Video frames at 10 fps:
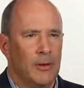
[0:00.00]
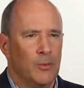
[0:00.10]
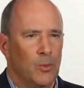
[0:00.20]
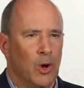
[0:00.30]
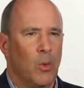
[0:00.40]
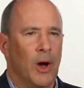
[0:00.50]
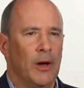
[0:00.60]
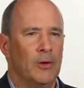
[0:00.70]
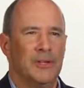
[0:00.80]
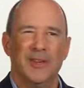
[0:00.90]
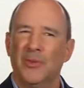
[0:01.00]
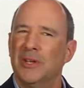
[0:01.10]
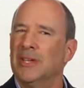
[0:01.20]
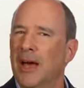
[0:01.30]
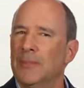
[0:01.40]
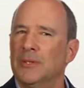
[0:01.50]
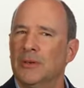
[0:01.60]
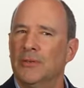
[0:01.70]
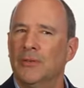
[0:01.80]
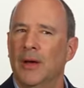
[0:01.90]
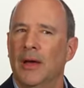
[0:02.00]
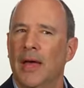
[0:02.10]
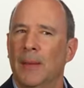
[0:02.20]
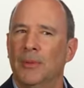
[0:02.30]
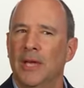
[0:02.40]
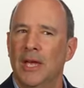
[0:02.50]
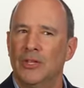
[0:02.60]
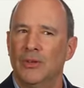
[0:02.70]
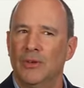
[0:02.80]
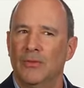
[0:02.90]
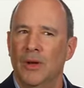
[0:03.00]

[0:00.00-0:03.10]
require different types of application